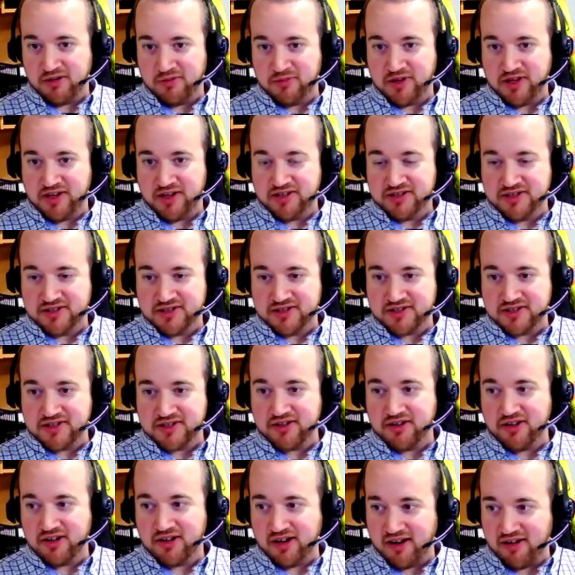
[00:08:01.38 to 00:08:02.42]
buses
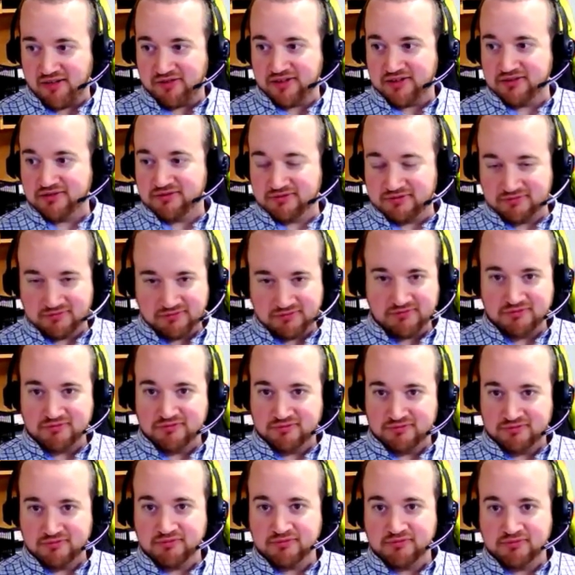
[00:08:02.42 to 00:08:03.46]
and they're having
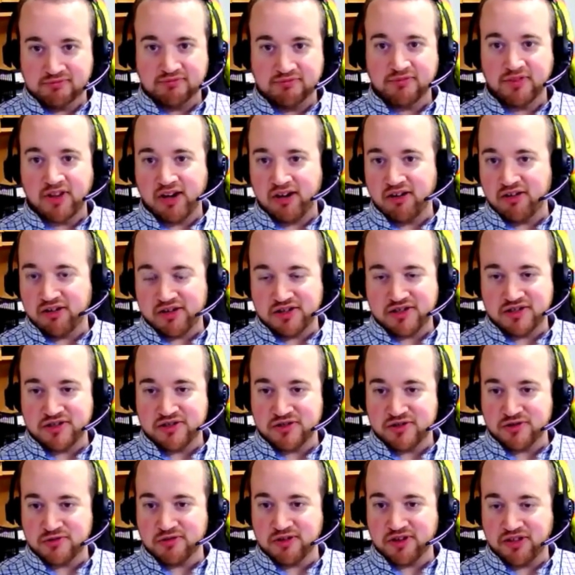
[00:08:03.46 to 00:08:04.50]
their
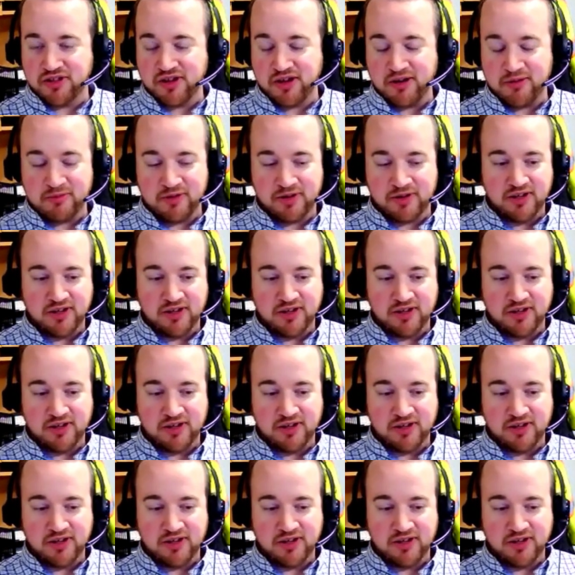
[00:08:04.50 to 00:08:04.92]
issues with them.